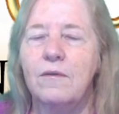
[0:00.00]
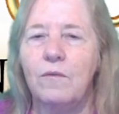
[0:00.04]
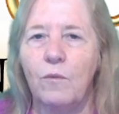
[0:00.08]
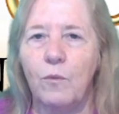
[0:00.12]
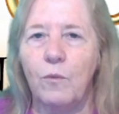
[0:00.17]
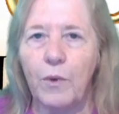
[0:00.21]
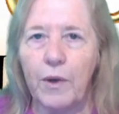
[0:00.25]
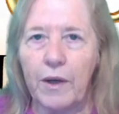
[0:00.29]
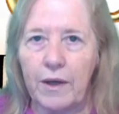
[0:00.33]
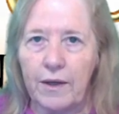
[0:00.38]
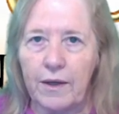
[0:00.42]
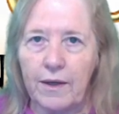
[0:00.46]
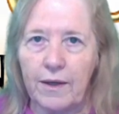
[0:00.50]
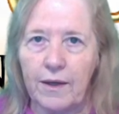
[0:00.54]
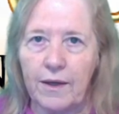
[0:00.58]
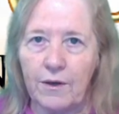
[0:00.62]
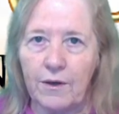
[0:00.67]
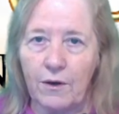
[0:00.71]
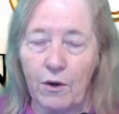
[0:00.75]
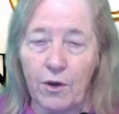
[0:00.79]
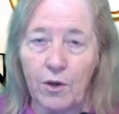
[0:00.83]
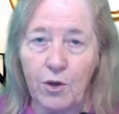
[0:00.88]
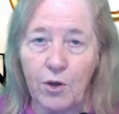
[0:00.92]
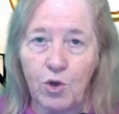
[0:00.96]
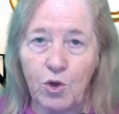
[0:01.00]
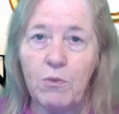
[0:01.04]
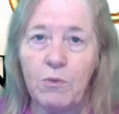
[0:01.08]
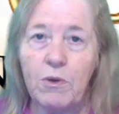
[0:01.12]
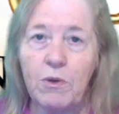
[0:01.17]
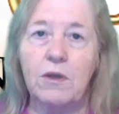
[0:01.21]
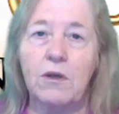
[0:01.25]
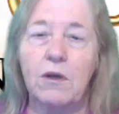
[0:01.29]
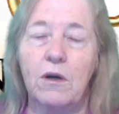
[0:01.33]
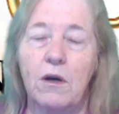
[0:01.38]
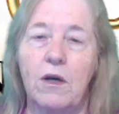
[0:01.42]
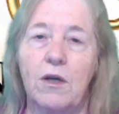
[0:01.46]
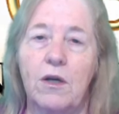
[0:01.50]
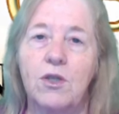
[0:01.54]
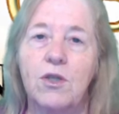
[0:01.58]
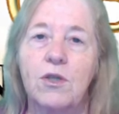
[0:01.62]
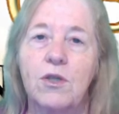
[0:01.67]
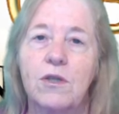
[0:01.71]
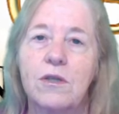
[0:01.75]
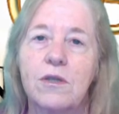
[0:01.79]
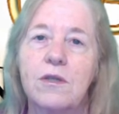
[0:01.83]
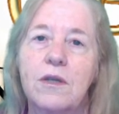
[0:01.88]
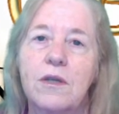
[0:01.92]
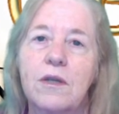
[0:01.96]
we, in our human
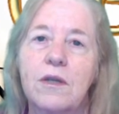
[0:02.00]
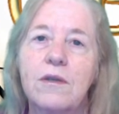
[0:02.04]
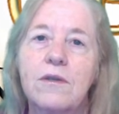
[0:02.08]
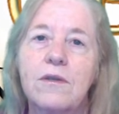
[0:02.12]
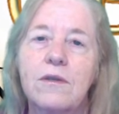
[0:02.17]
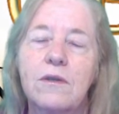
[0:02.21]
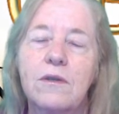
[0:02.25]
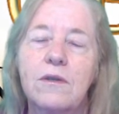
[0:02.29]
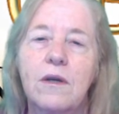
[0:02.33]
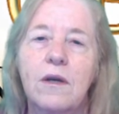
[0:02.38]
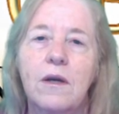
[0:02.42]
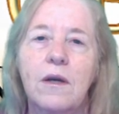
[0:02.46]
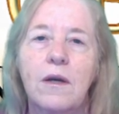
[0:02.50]
consciousness,